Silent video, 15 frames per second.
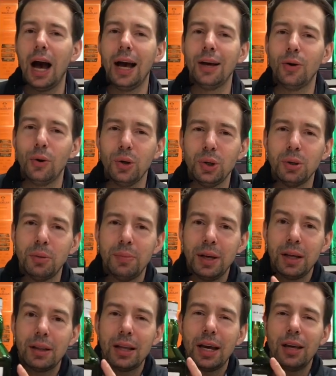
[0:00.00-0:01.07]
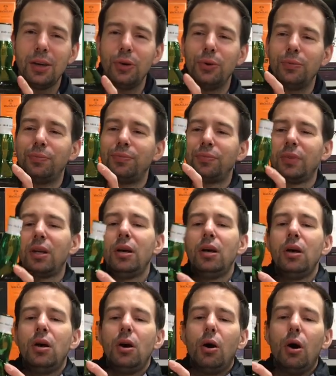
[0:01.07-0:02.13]
I owe you a big thank you.
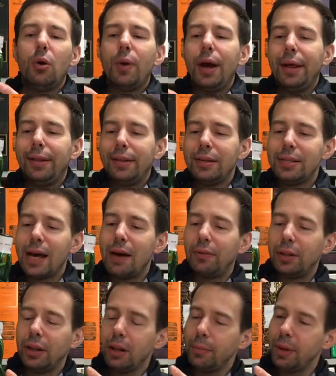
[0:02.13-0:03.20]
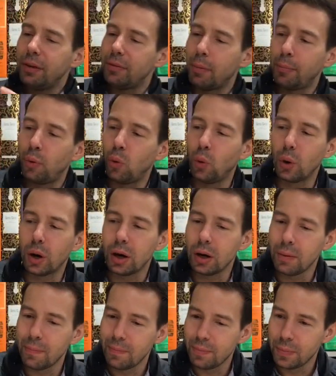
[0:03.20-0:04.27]
All right, let's have a little bit of a
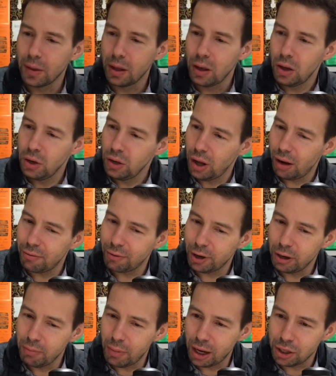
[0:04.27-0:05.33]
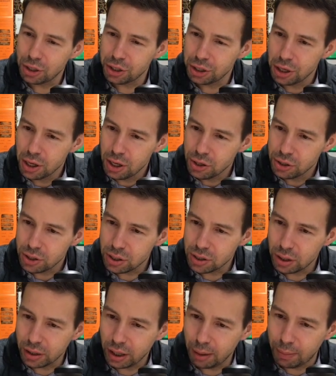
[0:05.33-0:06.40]
pour. Not very much,
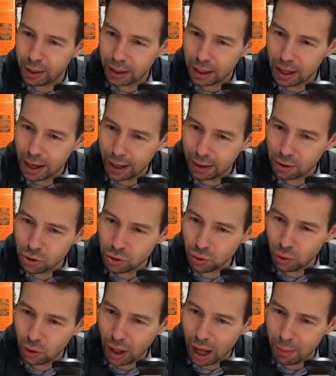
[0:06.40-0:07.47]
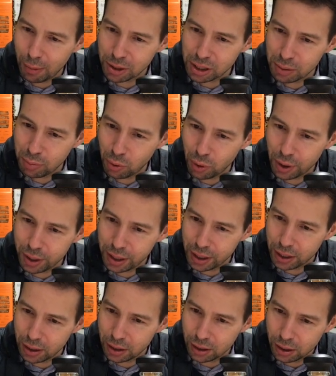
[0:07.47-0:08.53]
just a little bit. Can I control how much I pour in
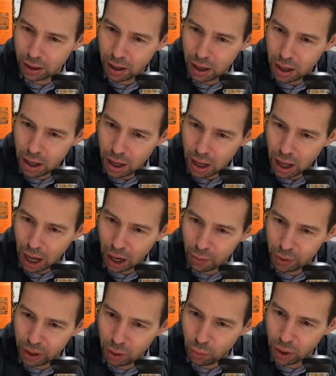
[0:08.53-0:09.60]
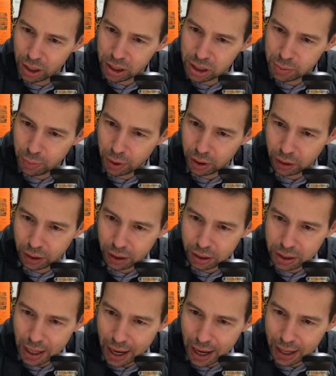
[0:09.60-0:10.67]
here? I really want to just put a little
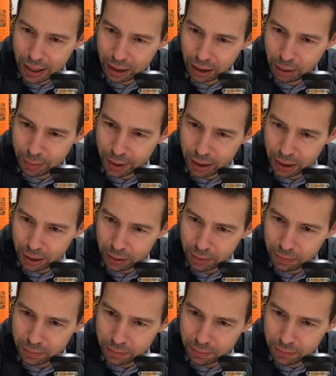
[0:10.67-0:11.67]
tiny little bit in.